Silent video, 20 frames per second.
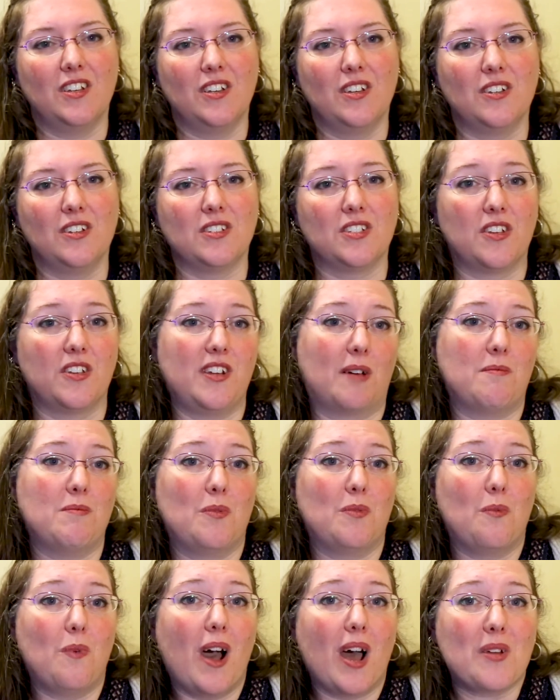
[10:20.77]
So number
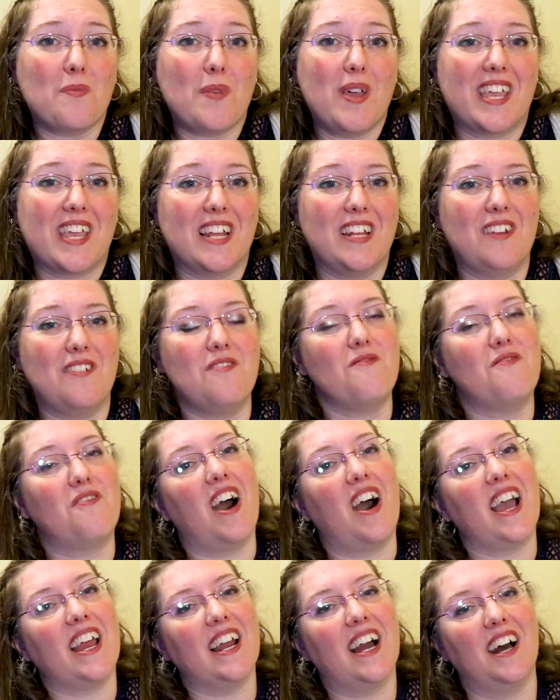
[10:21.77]
one, we can
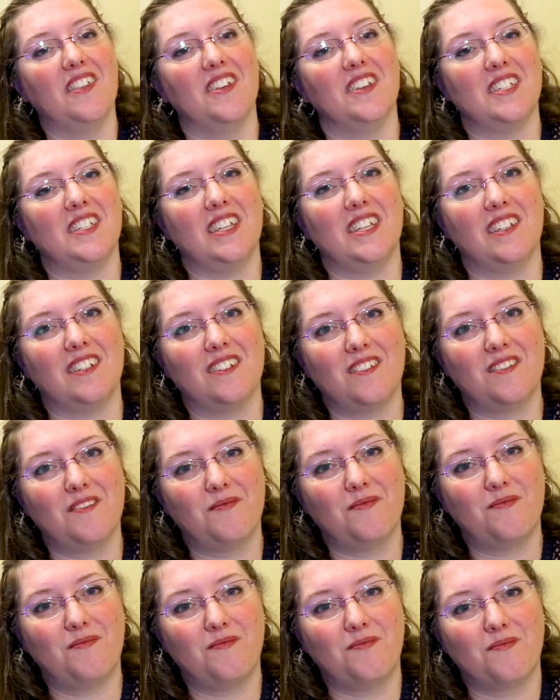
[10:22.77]
invite others in.
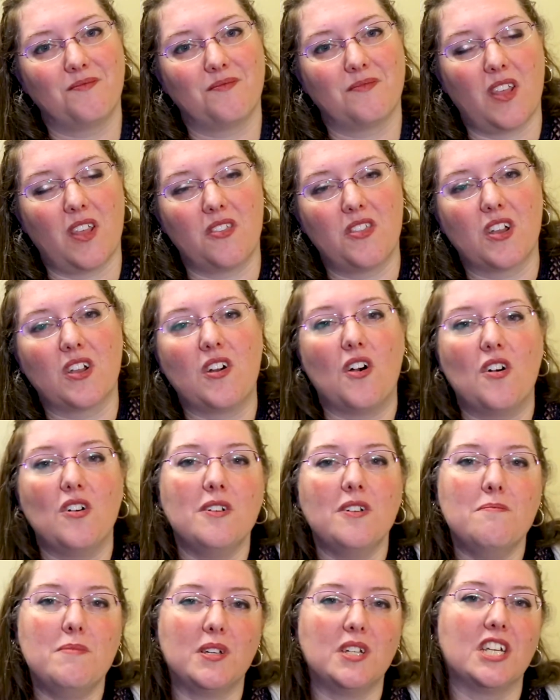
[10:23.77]
The goal
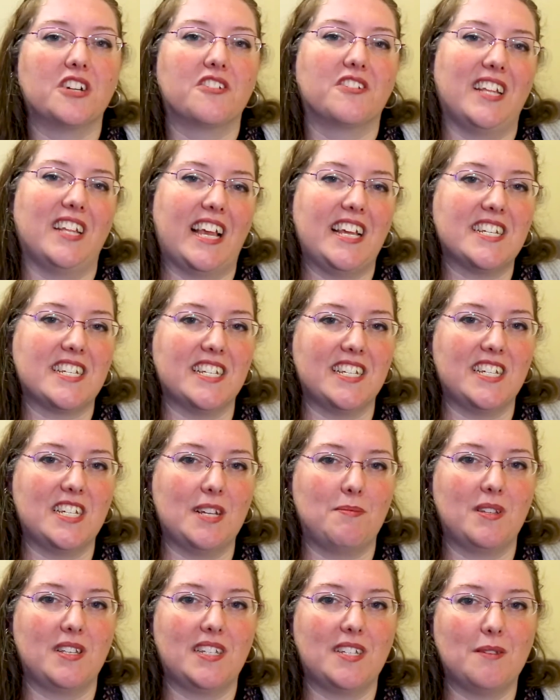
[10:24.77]
in building a
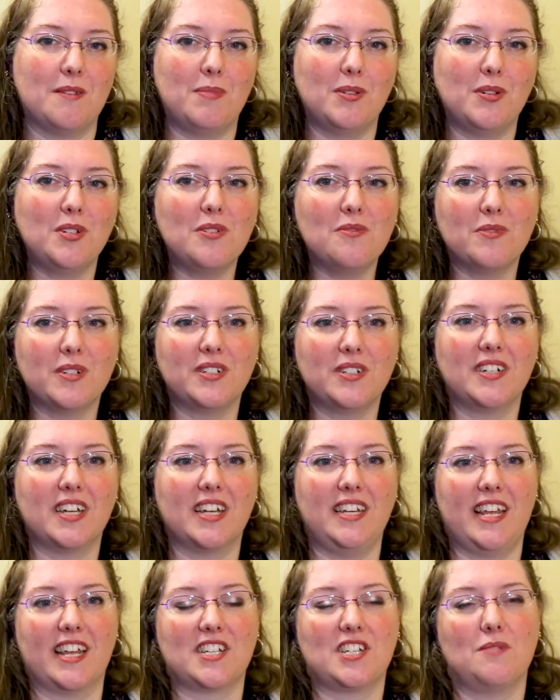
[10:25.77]
relationship is to build a real
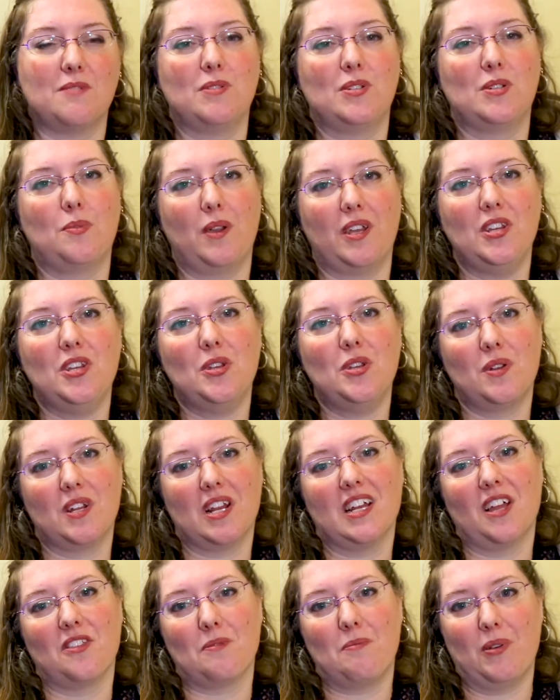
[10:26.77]
connection between you and
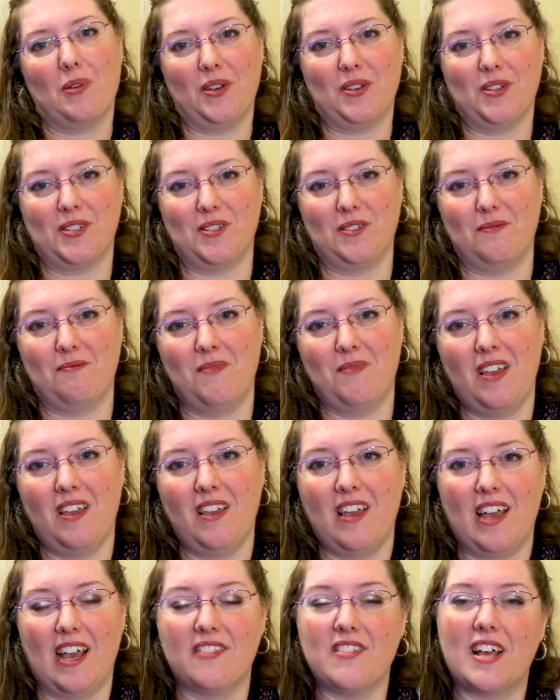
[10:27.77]
another person.
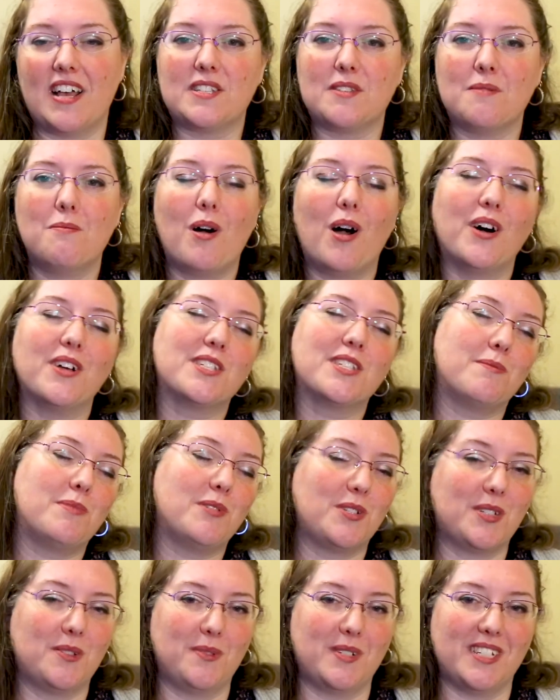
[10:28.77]
And that's
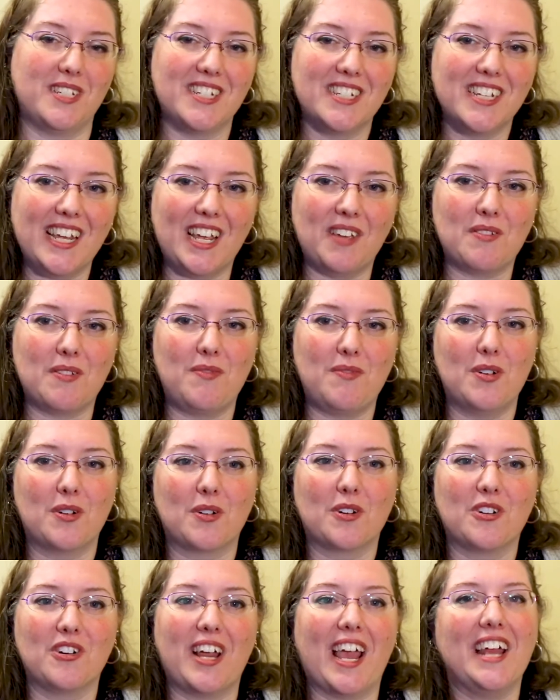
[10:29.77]
impossible to achieve if you're
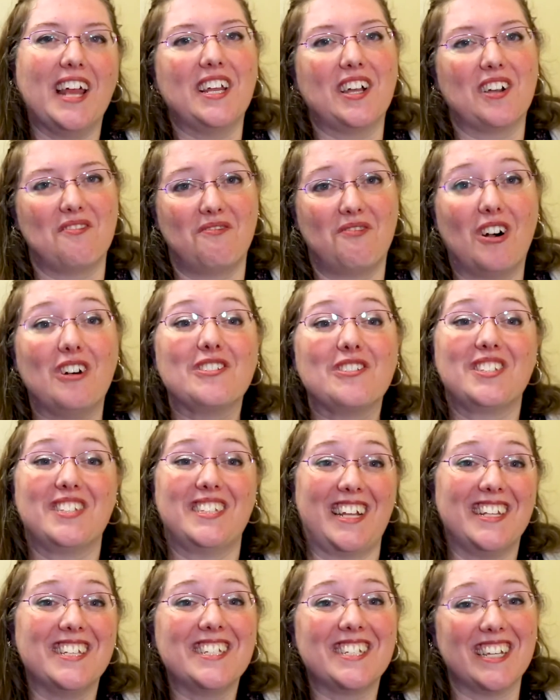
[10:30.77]
creating a false
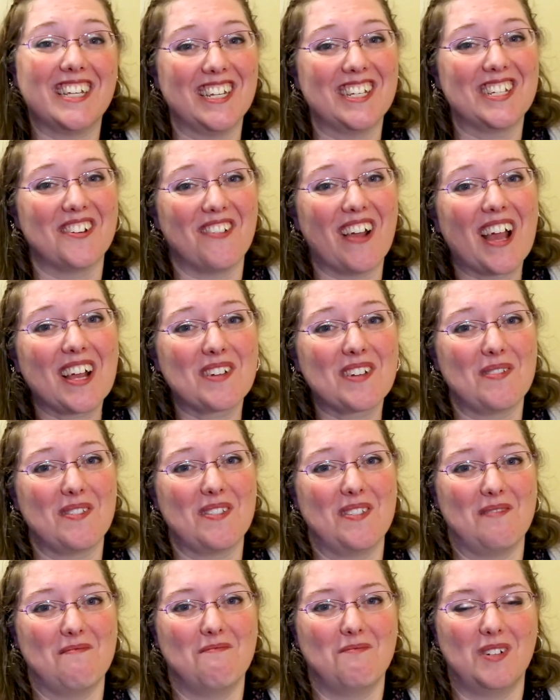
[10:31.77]
sense to interact with
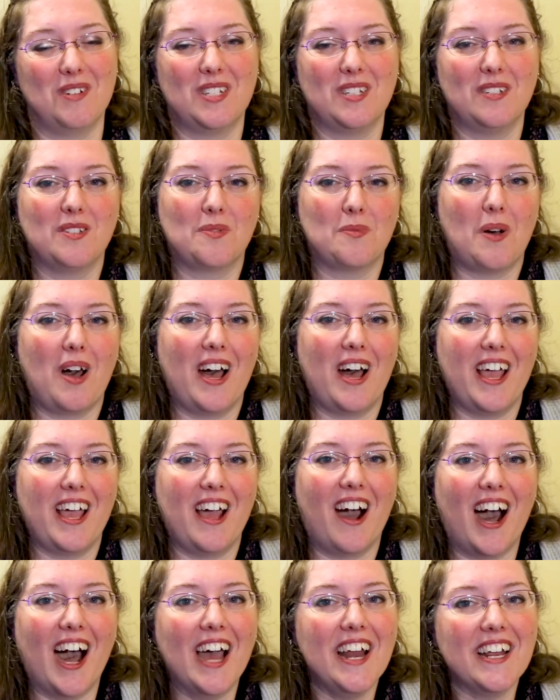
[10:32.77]
them, which is why
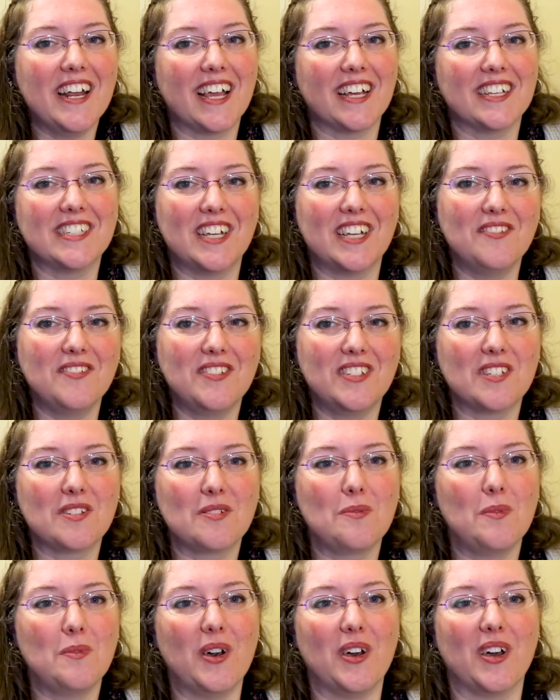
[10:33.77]
hiding ourselves
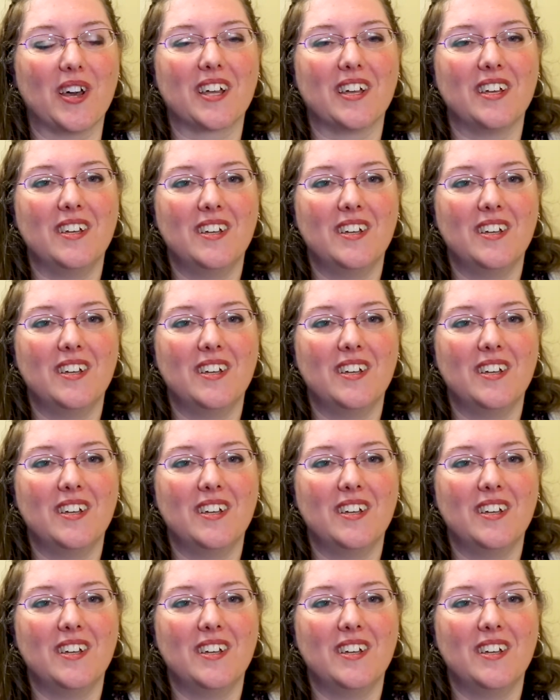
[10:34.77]
doesn't work.